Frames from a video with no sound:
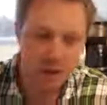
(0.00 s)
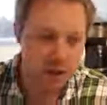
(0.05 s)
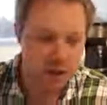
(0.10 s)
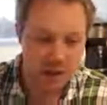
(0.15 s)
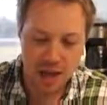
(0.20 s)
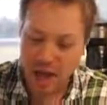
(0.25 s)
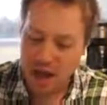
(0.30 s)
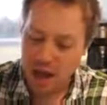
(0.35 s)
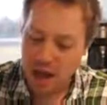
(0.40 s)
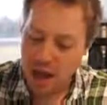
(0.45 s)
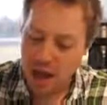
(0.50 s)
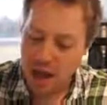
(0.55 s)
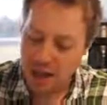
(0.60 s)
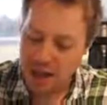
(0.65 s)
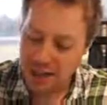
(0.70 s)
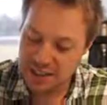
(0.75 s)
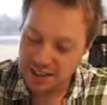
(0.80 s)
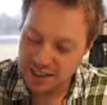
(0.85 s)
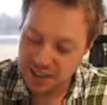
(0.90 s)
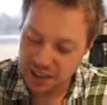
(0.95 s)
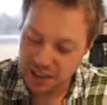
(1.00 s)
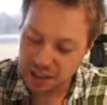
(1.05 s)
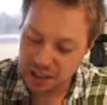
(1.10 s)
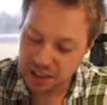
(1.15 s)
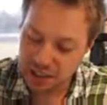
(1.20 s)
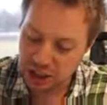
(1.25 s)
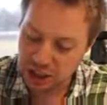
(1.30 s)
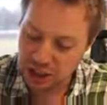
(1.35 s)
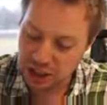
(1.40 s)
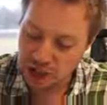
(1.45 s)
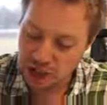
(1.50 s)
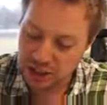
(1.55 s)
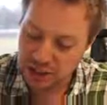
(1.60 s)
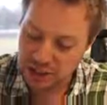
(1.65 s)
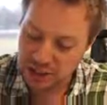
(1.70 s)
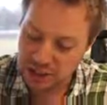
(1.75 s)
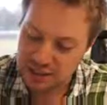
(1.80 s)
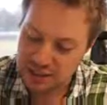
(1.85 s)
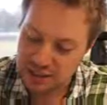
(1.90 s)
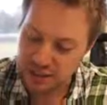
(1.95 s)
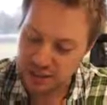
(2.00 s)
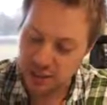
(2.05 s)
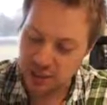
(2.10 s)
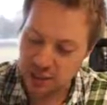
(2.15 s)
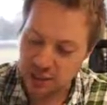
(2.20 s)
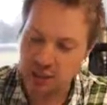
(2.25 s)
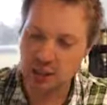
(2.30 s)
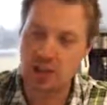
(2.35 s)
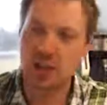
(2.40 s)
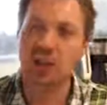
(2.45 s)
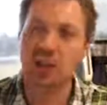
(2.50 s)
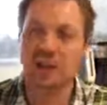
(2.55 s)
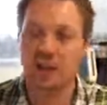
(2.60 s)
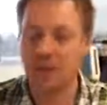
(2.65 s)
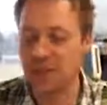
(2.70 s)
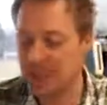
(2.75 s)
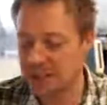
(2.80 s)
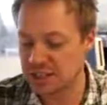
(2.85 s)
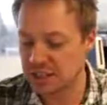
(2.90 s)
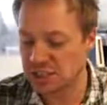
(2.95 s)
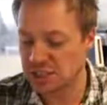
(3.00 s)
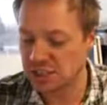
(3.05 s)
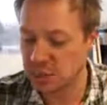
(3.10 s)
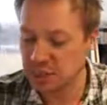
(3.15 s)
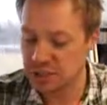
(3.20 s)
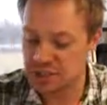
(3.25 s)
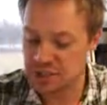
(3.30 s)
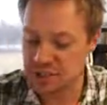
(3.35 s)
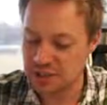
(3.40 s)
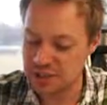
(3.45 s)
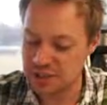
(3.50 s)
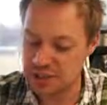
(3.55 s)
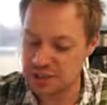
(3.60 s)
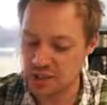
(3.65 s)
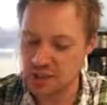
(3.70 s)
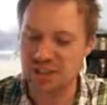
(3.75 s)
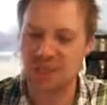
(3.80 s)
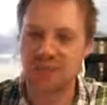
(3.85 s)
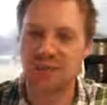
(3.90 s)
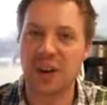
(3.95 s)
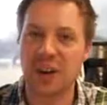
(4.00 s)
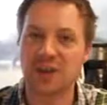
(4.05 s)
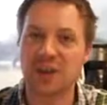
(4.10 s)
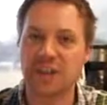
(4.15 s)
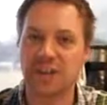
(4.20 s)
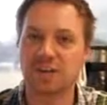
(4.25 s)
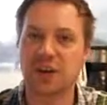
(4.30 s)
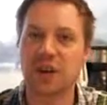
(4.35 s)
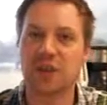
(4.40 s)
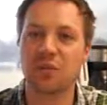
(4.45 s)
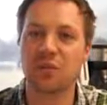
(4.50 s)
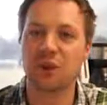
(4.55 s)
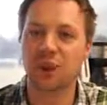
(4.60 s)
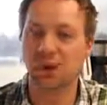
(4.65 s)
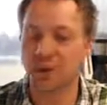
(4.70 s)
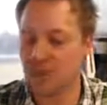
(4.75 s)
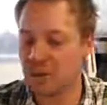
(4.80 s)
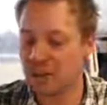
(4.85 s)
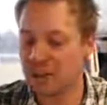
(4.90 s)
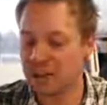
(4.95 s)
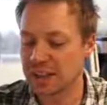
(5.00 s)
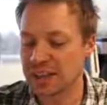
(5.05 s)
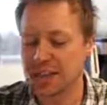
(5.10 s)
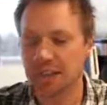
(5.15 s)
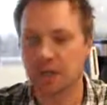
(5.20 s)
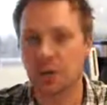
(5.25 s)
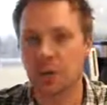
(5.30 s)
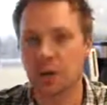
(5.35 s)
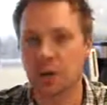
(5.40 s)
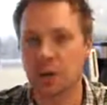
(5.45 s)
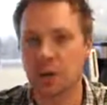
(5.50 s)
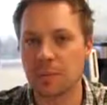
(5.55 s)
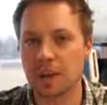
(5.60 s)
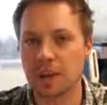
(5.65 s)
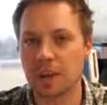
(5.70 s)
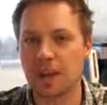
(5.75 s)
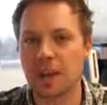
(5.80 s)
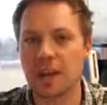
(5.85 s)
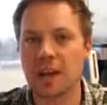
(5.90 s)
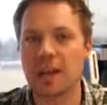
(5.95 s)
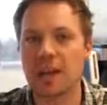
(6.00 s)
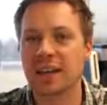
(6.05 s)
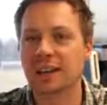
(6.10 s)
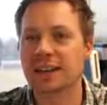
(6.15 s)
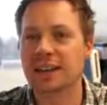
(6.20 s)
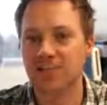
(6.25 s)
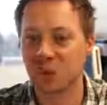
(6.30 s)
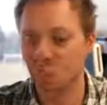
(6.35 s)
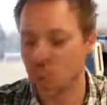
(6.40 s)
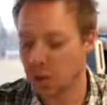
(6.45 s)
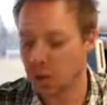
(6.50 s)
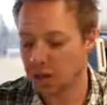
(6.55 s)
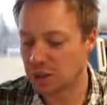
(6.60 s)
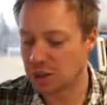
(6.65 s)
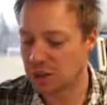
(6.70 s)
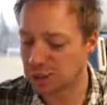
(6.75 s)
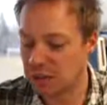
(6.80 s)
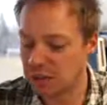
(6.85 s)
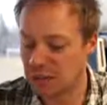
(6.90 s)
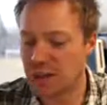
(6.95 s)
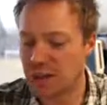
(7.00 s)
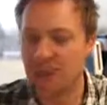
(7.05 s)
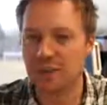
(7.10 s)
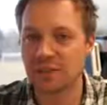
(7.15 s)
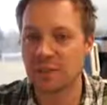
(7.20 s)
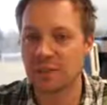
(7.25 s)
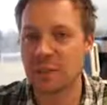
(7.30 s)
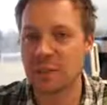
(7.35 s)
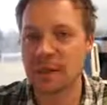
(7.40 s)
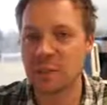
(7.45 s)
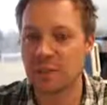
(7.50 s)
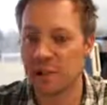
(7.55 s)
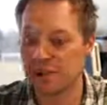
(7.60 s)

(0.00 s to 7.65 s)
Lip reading: Okay, I see a lot that students just divide this by 4. They think that's a perimeter. It doesn't work. 25 divided